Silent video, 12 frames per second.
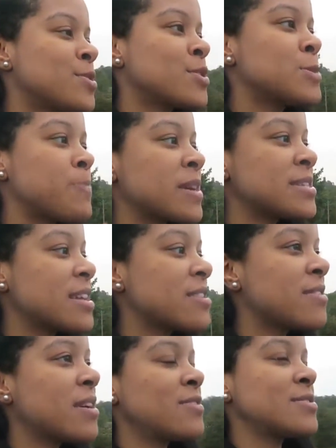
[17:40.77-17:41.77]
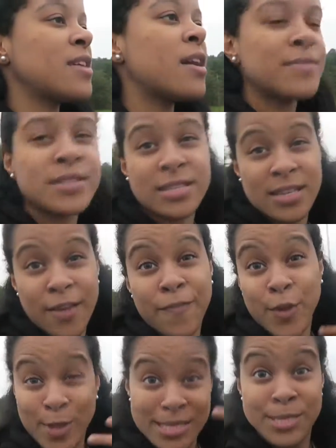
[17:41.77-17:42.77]
so the spectator route is obviously
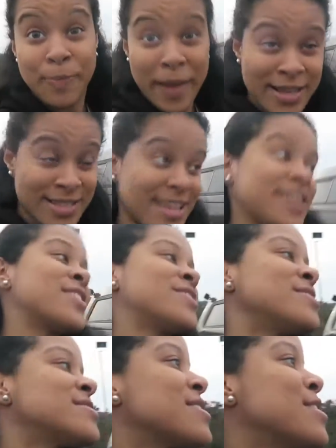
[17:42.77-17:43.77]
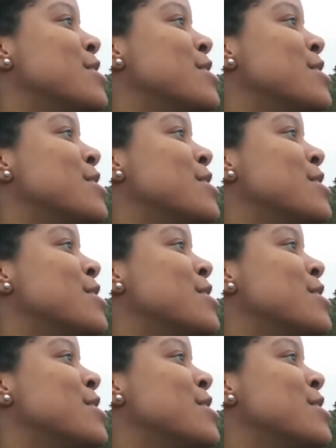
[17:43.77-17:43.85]
for the spectators.